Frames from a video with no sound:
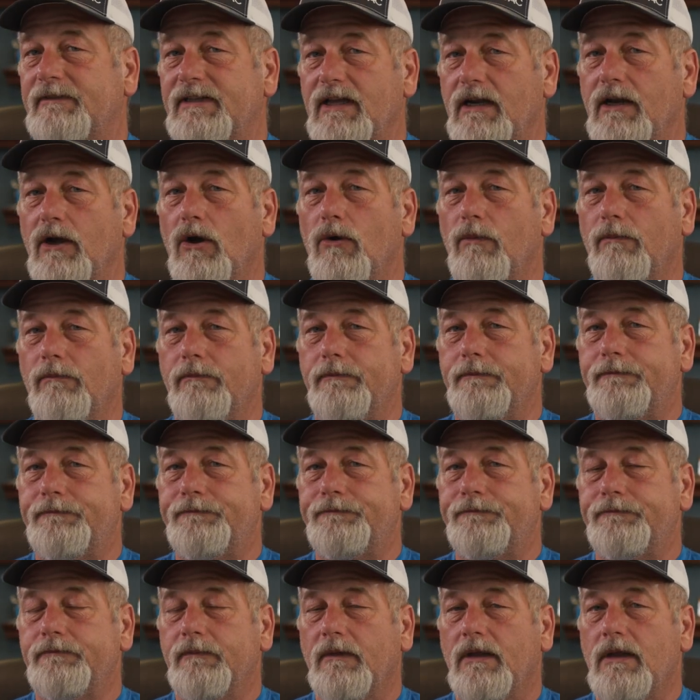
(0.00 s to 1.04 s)
Does that help?
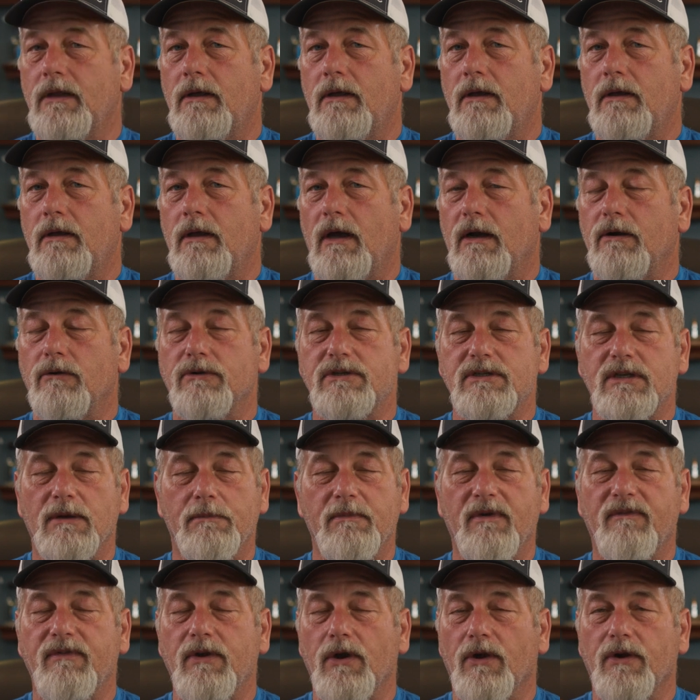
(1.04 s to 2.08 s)
I know
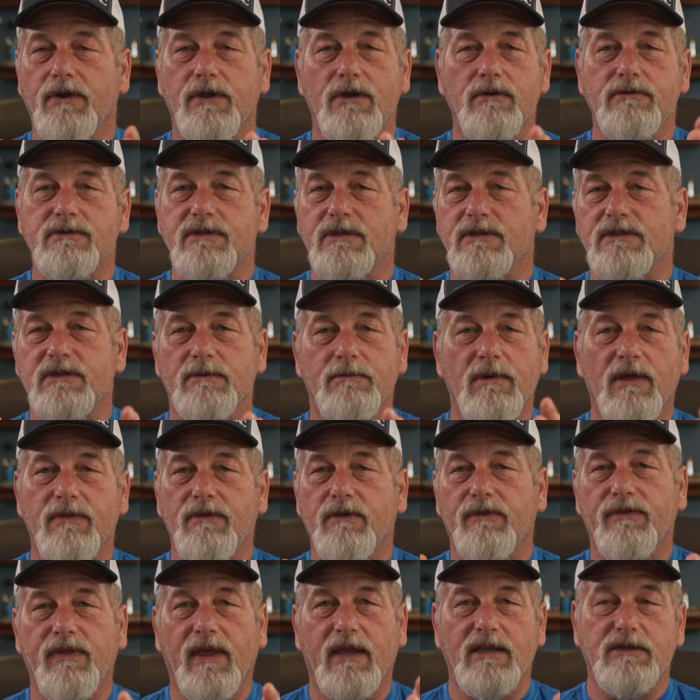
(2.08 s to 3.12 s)
some of you are using some
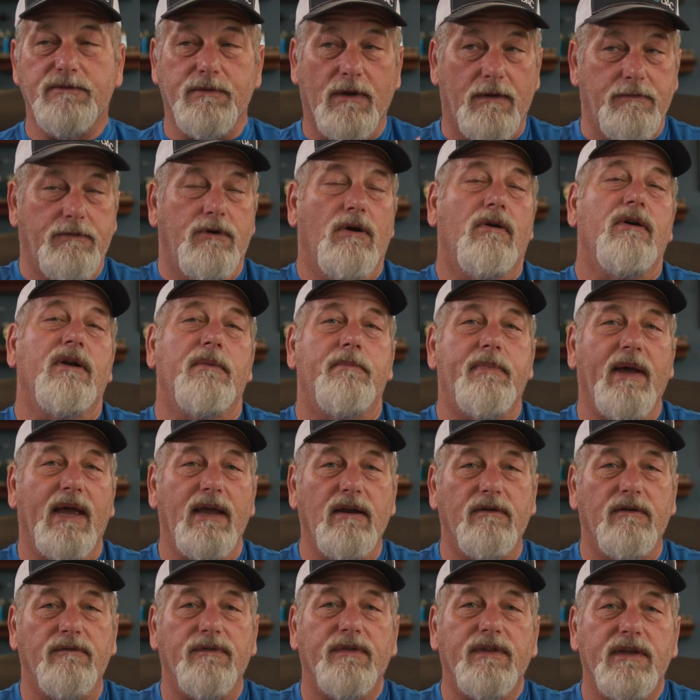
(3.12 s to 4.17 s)
other things, but you're already
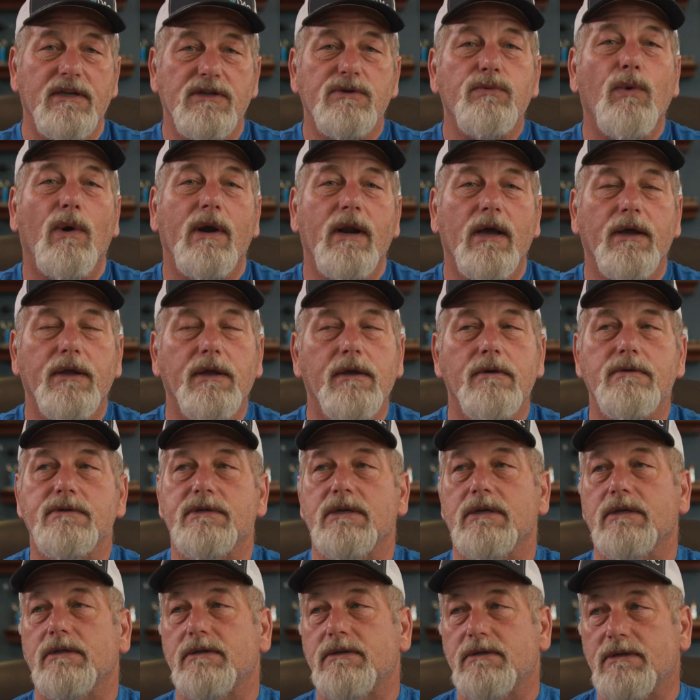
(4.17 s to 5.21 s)
paying for this. Why not use
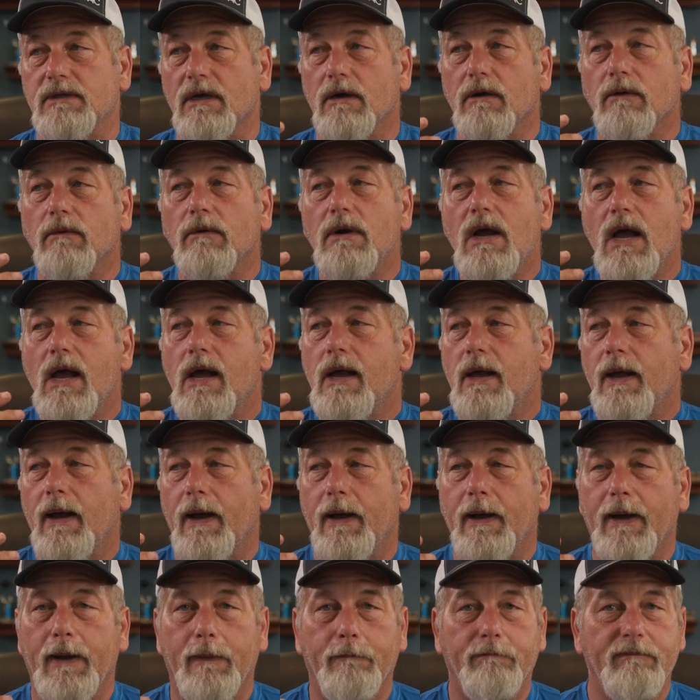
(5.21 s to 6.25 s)
it? So
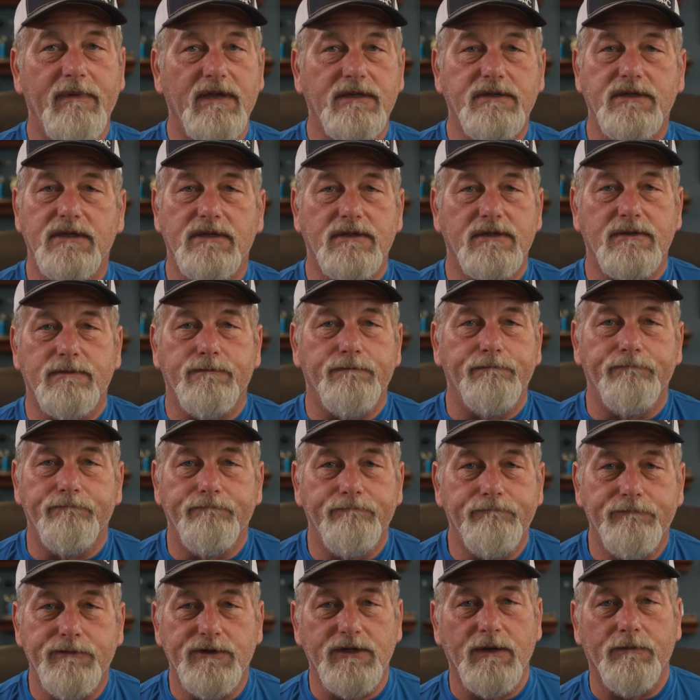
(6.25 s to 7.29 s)
um, that's just
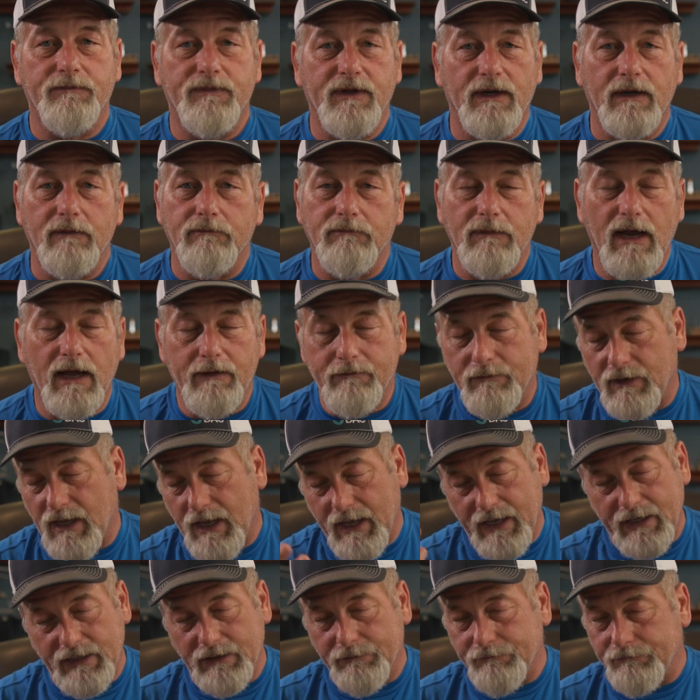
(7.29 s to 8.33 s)
something I, I
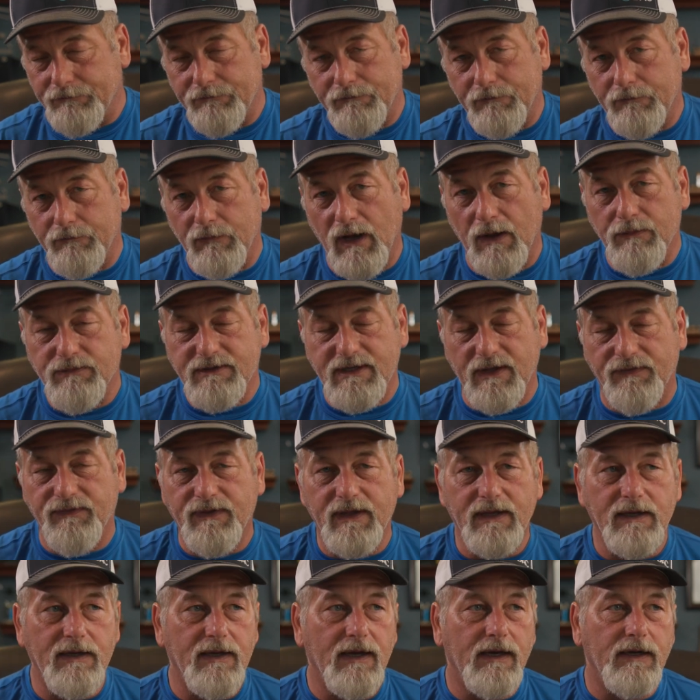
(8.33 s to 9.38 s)
had. It. I was at
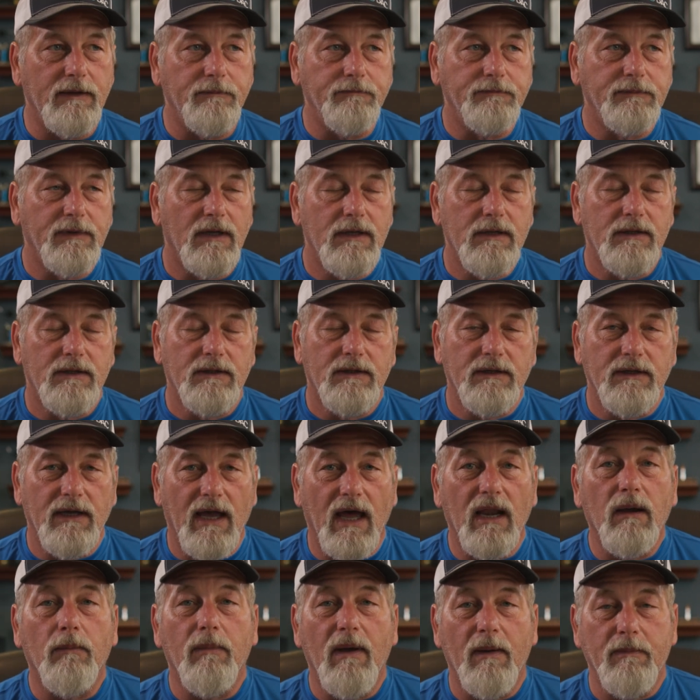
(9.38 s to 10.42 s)
the um,
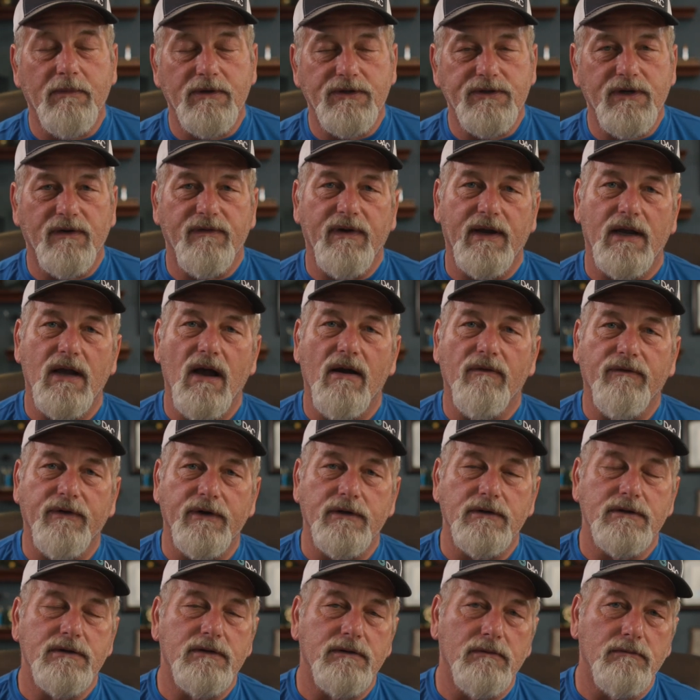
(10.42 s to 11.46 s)
Alabama Survey
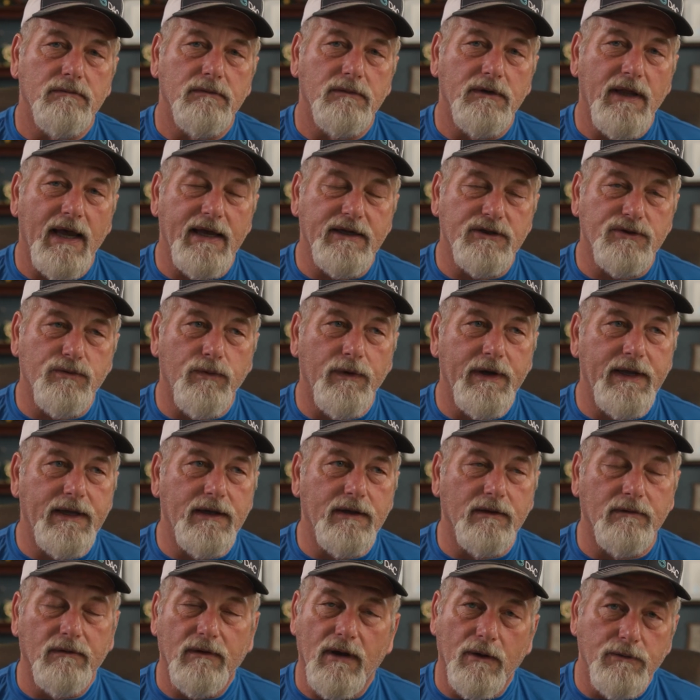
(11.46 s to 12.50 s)
Conference last
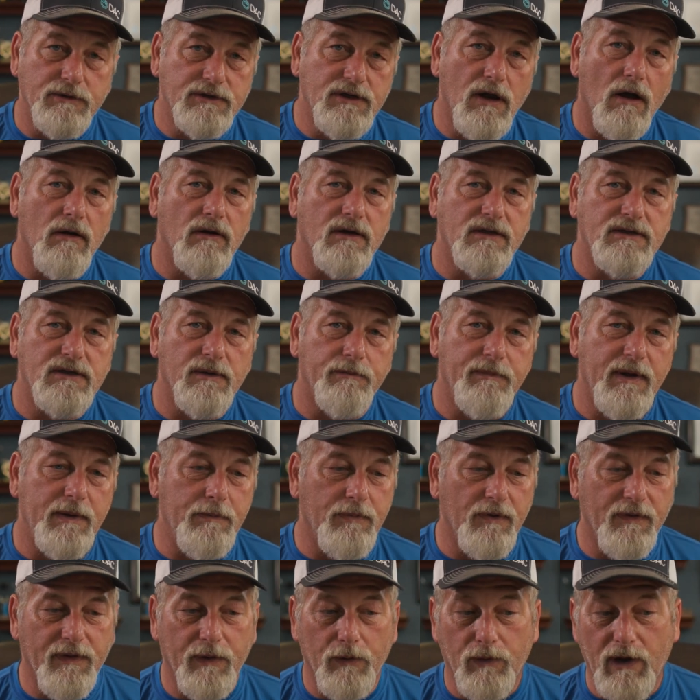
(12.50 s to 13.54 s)
week, and I was talking to some
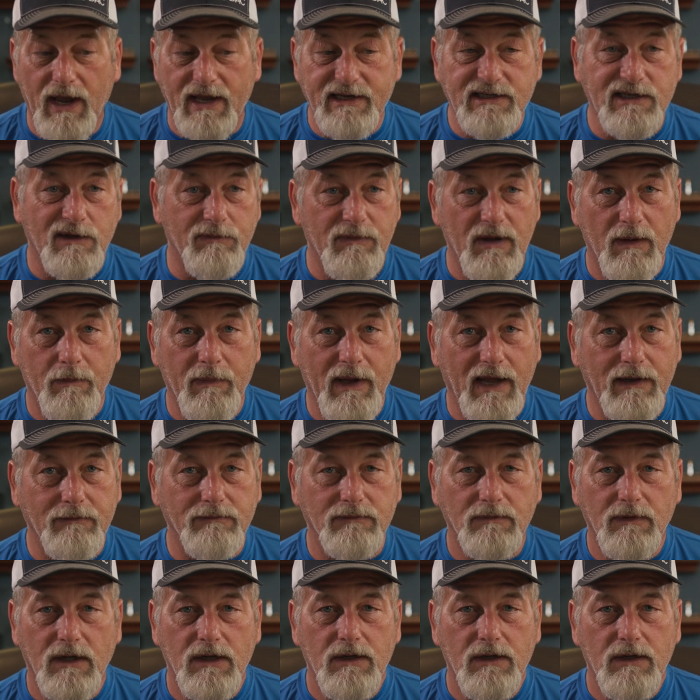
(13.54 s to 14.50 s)
people, and they were asking me about